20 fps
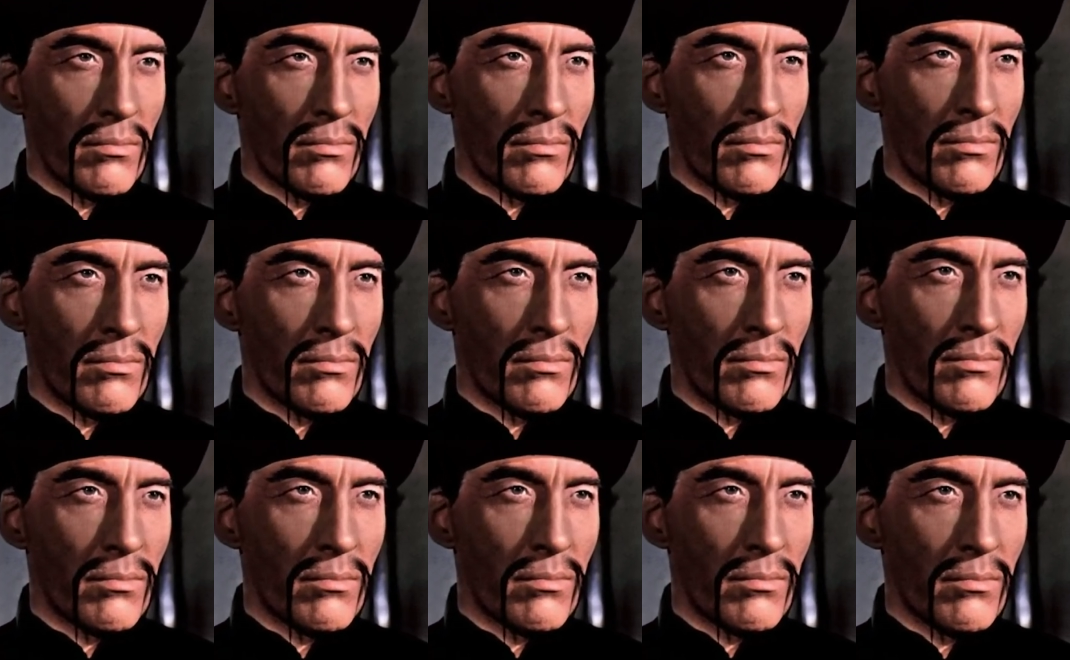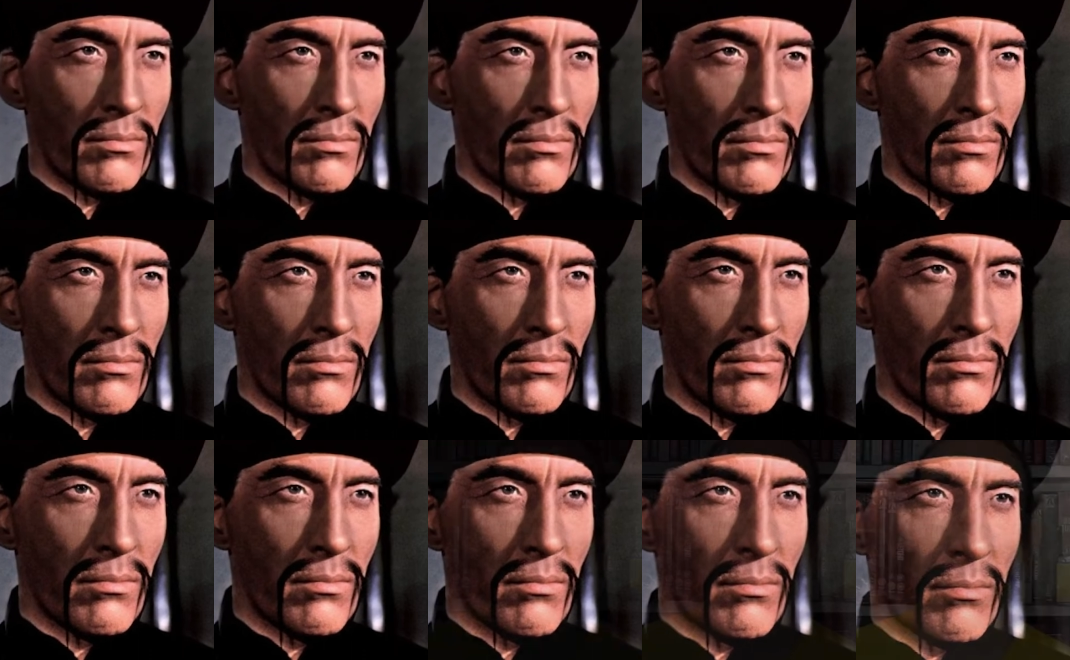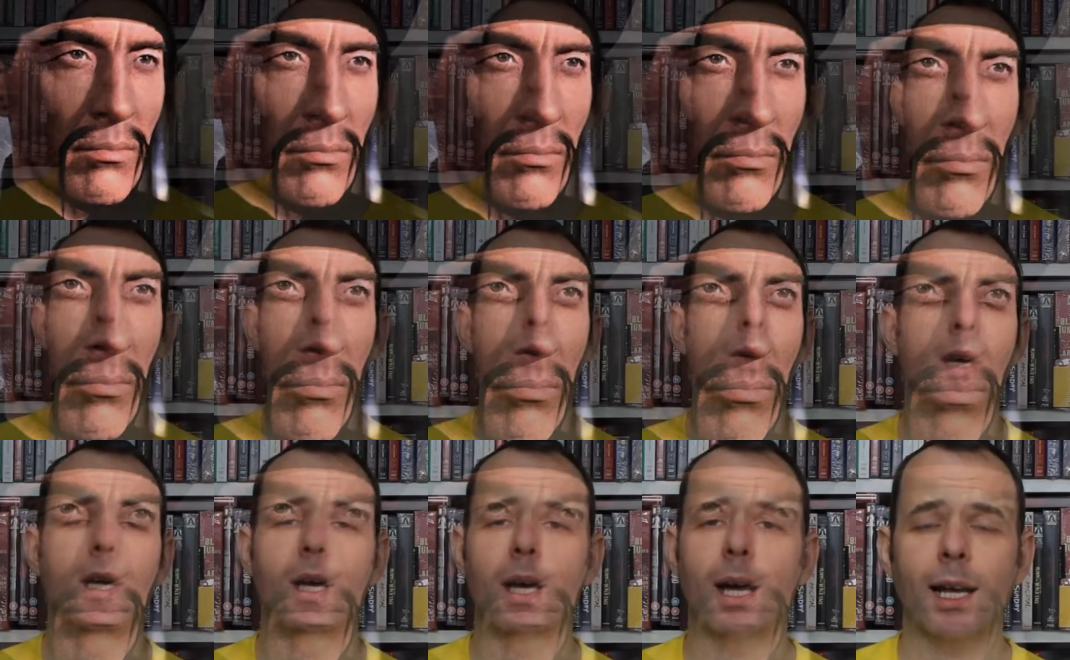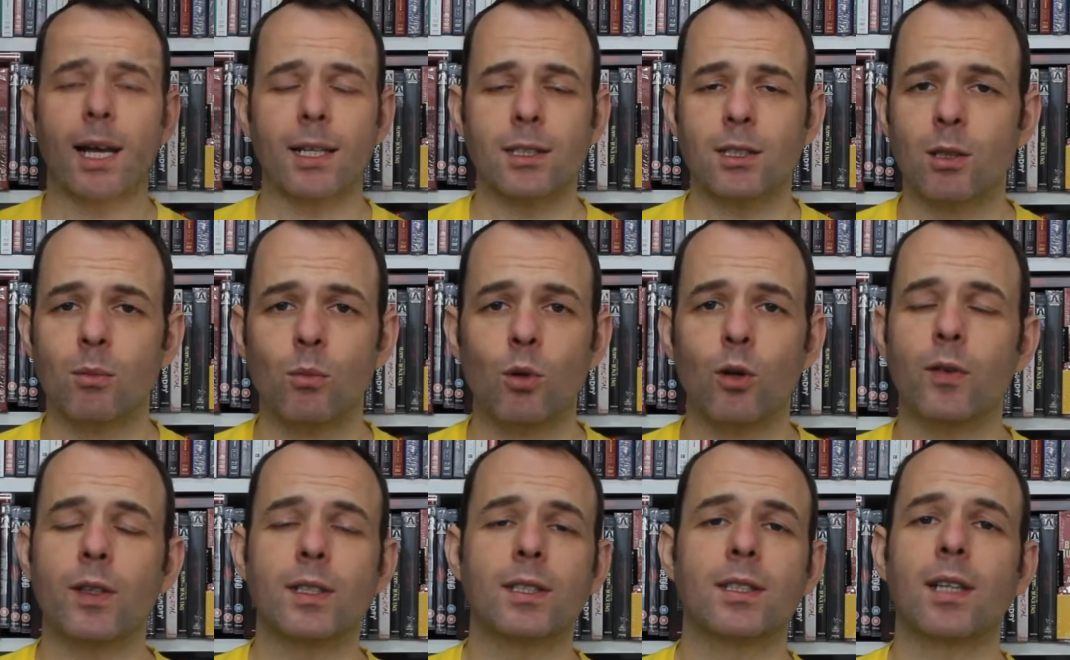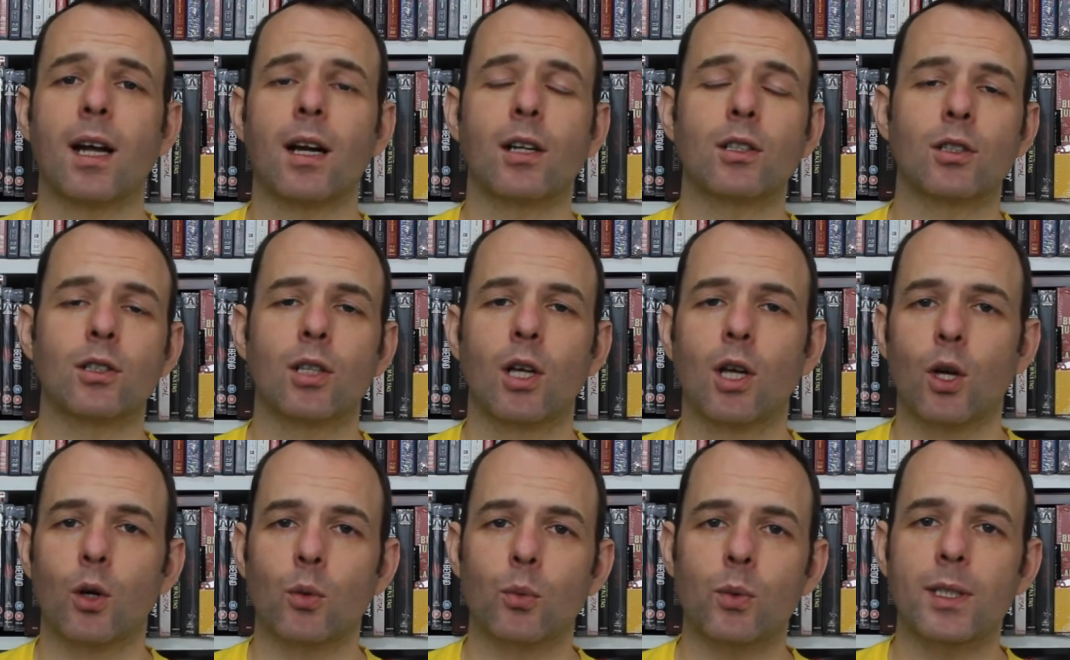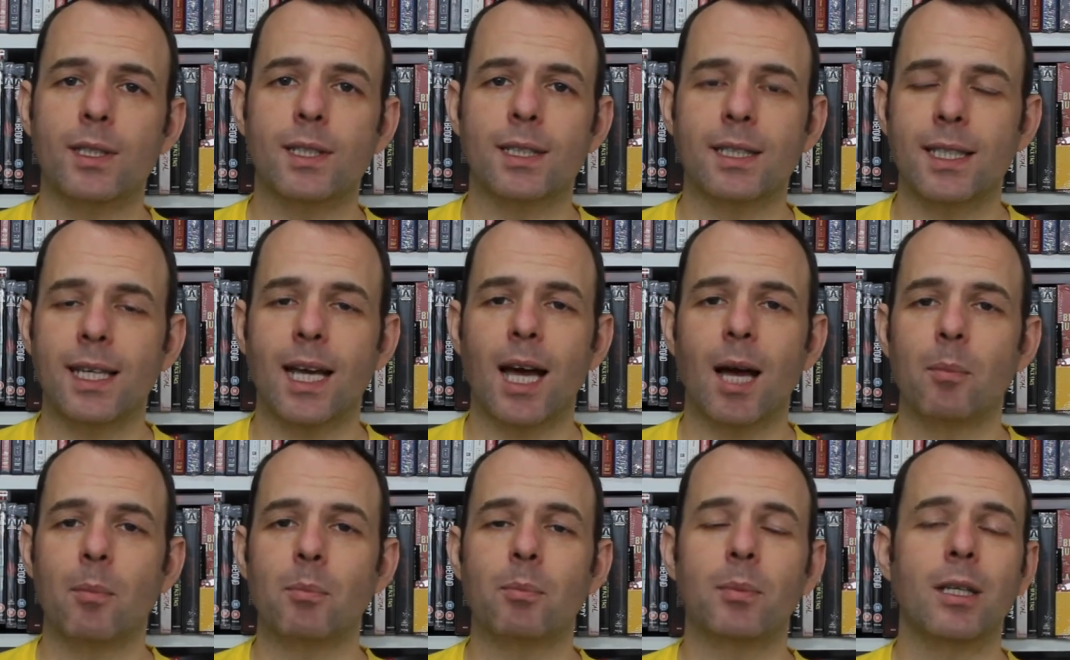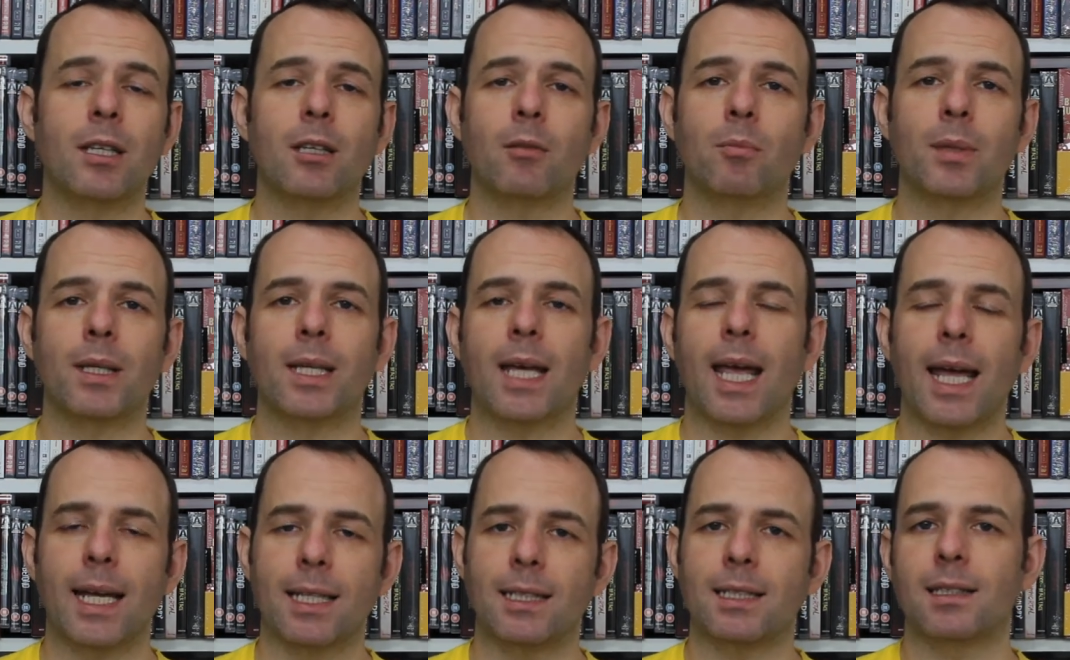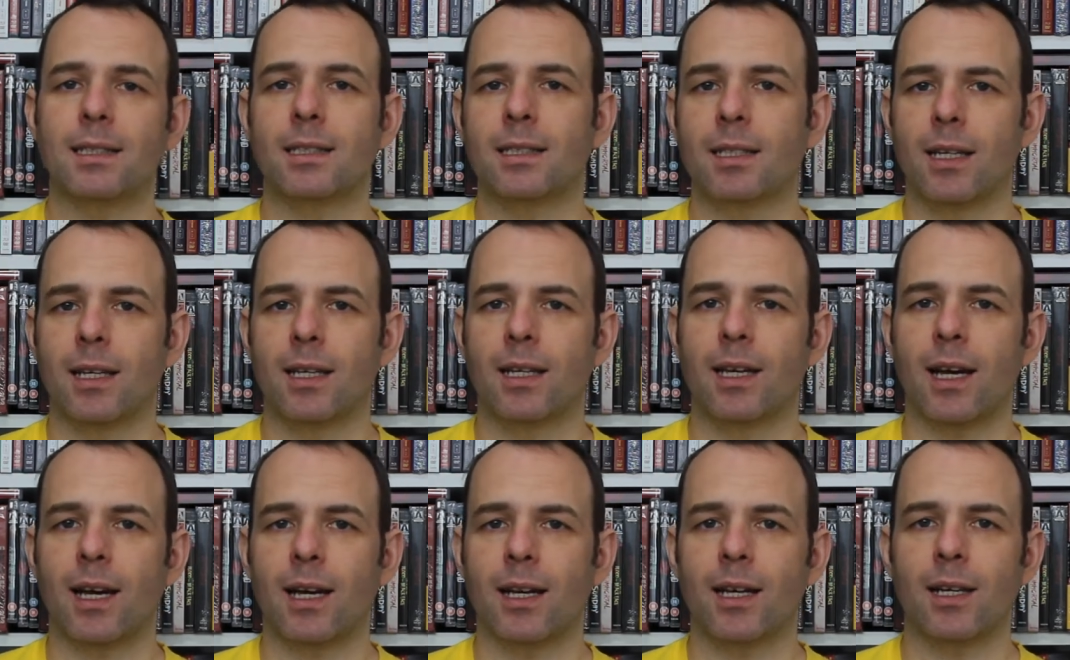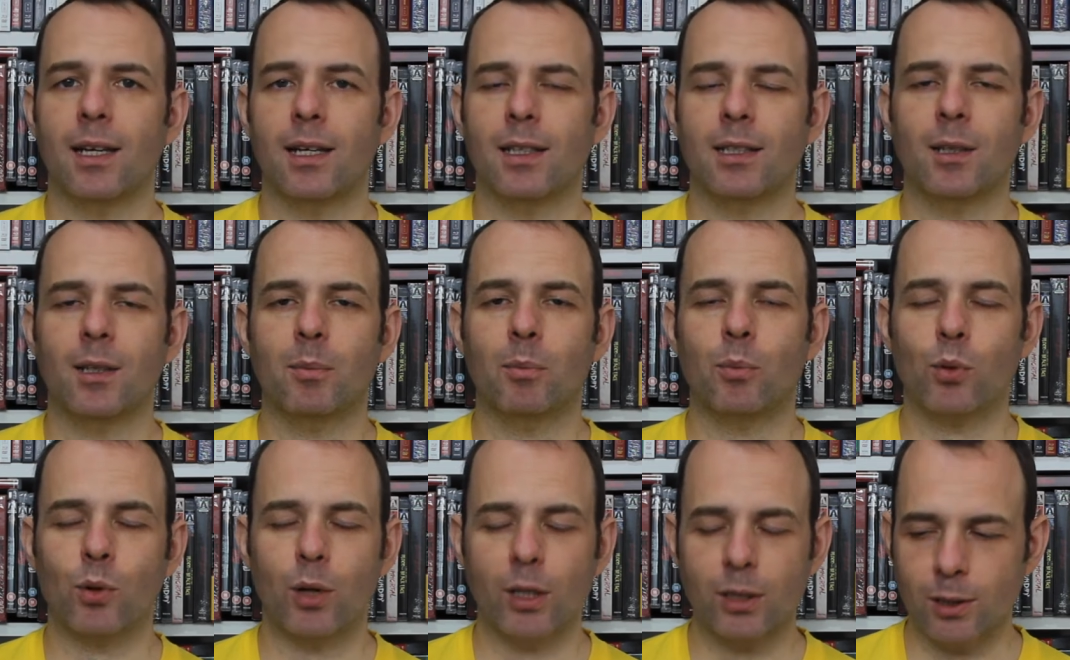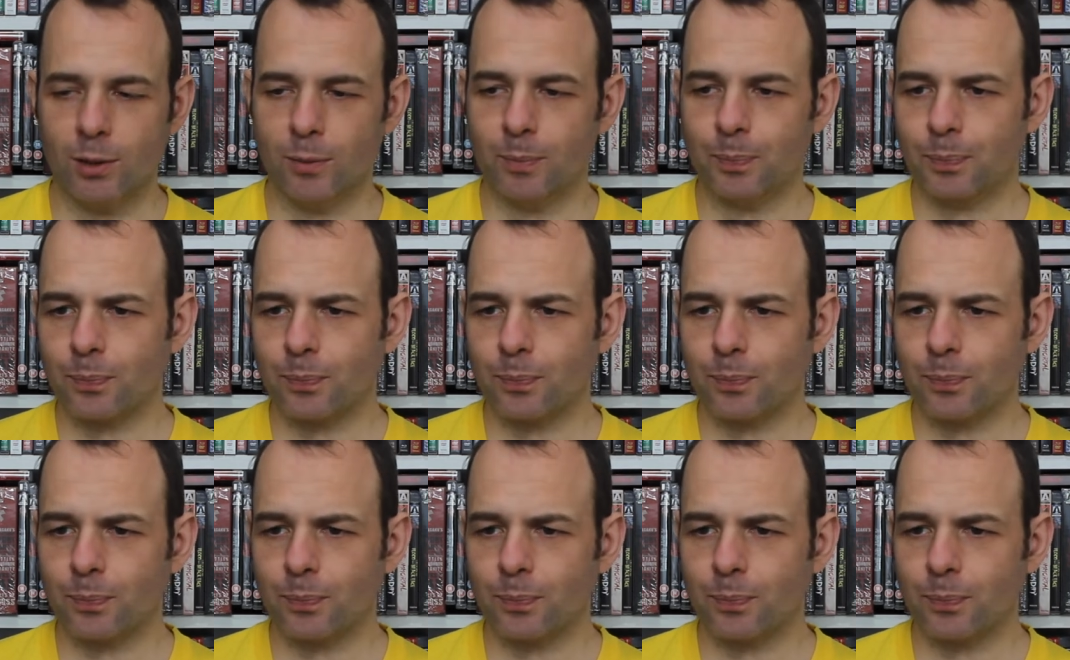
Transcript: Played by Christopher Lee, Fu Manchu, as the movie starts, we see him being beheaded in a prison.